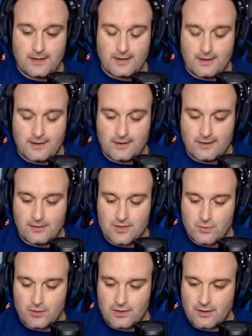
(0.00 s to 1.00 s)
there
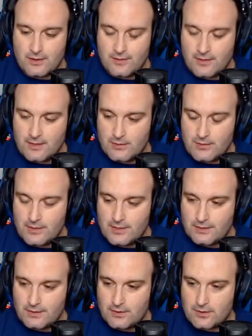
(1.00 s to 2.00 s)
was one other thing I wanted
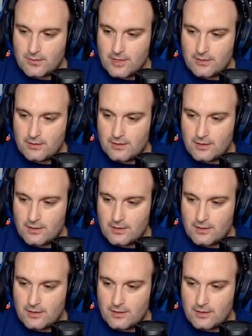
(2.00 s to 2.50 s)
to talk about.